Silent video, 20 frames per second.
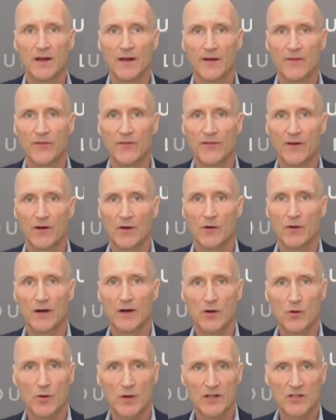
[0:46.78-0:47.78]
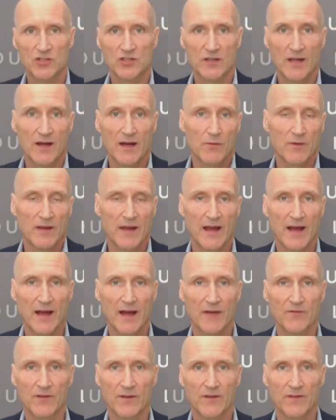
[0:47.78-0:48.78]
And so a question I would
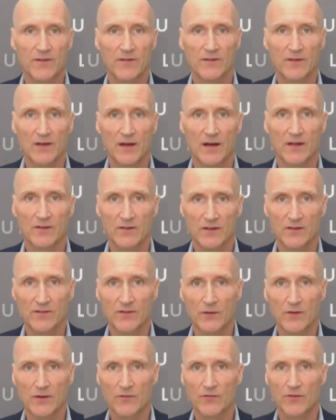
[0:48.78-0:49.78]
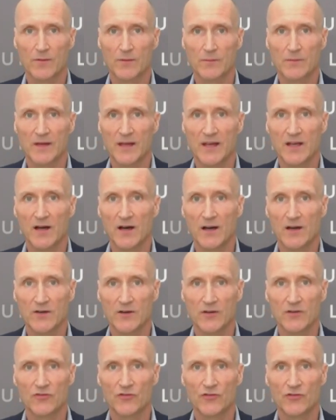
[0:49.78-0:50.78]
have is, does going from
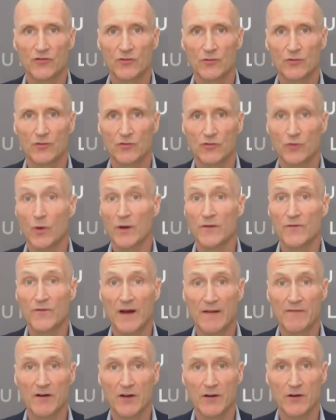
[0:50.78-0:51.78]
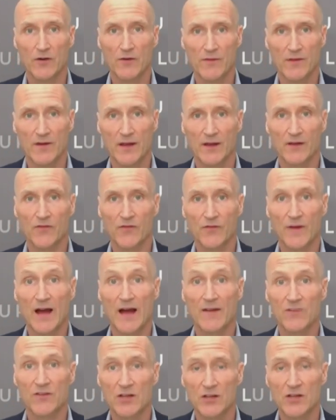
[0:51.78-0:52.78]
800 to 2,500 over the next
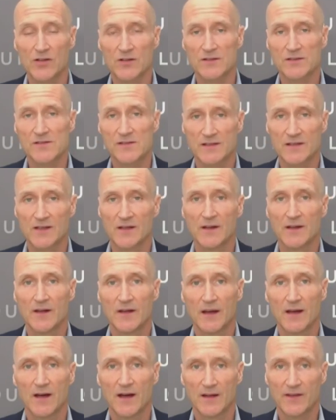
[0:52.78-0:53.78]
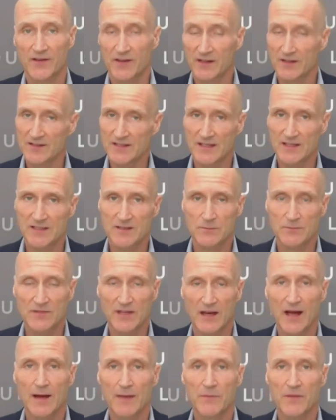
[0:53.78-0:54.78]
5 years, it's going to take some
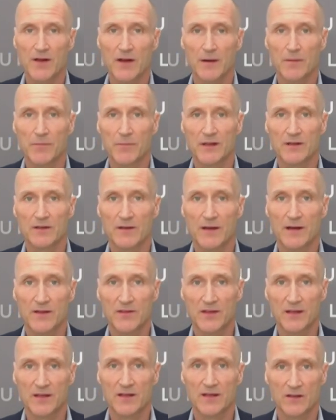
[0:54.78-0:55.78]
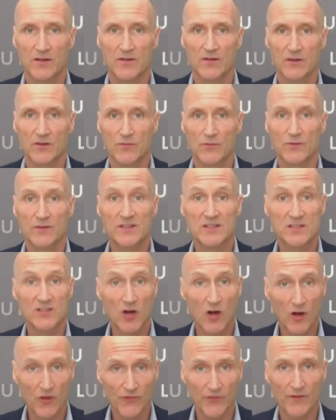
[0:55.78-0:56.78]
time there, but I think the
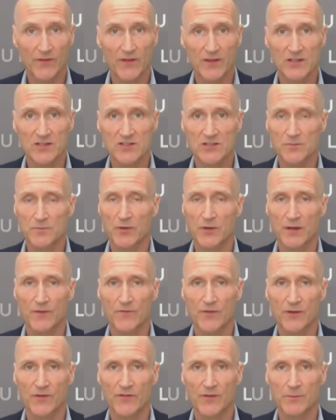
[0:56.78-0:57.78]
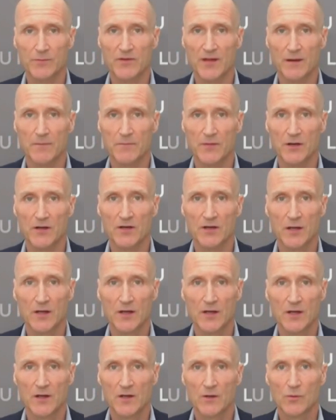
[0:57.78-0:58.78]
results that they just put up for September
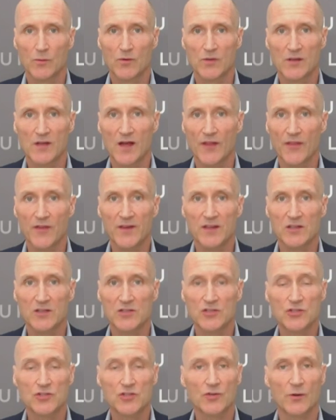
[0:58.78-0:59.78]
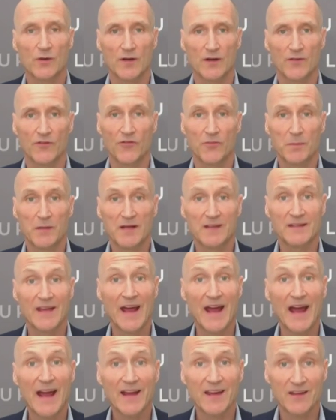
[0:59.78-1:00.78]
were nothing short of
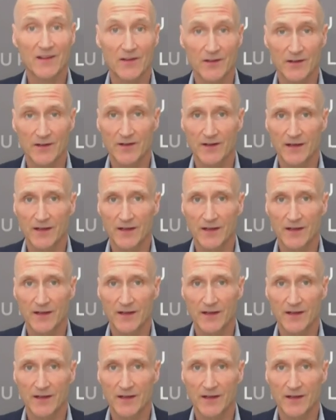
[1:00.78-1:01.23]
spectacular.